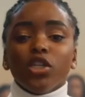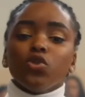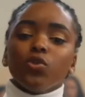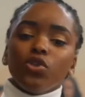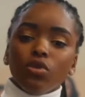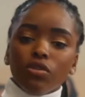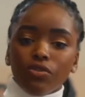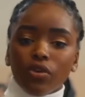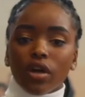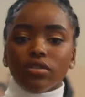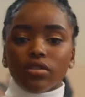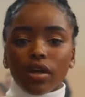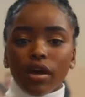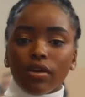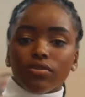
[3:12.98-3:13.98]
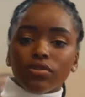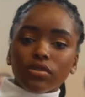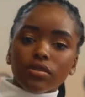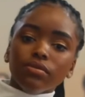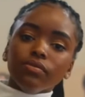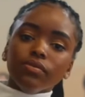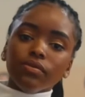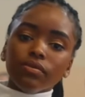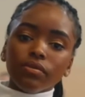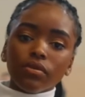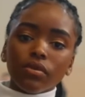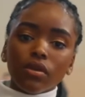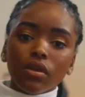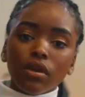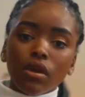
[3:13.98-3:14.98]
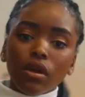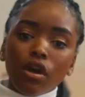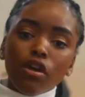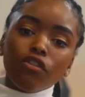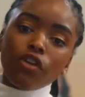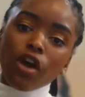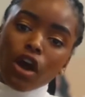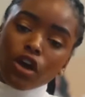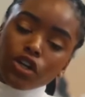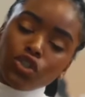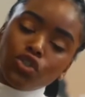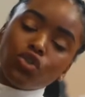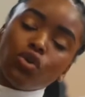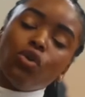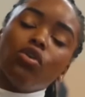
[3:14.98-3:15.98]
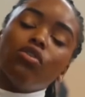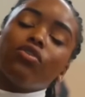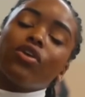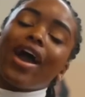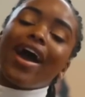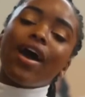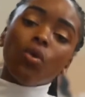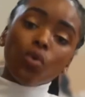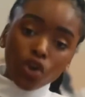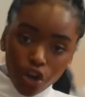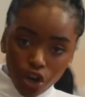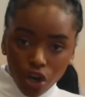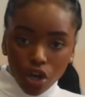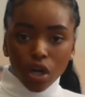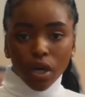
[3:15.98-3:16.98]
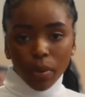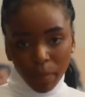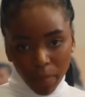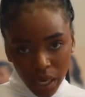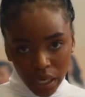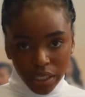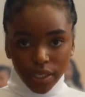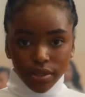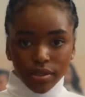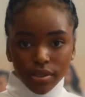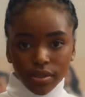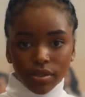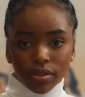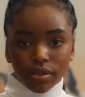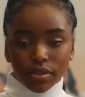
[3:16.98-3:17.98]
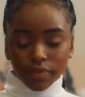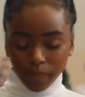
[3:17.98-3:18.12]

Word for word: Because we do it for ourselves. For our control over our bodies.